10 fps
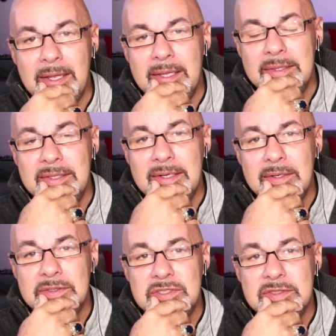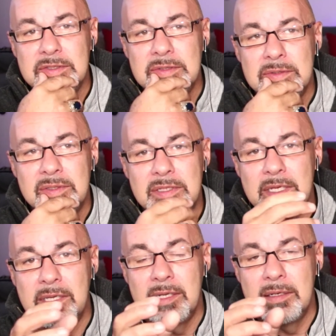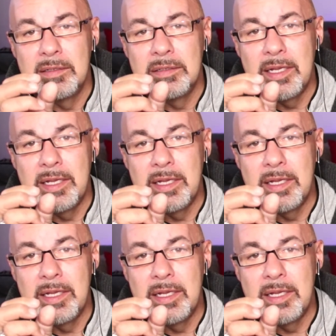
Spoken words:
and they're still thinking